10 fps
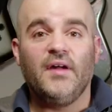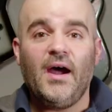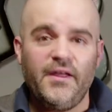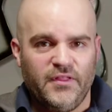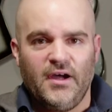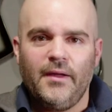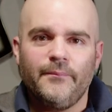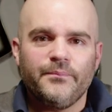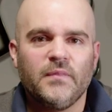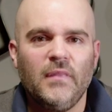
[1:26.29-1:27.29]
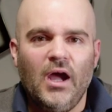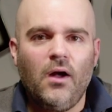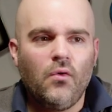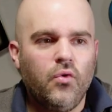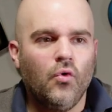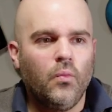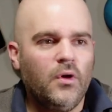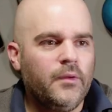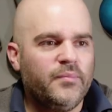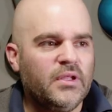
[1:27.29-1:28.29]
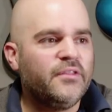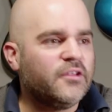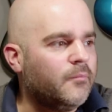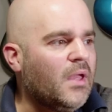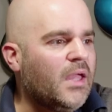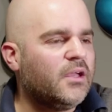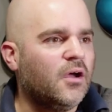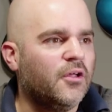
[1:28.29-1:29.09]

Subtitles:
So I thought, how cool would it be to make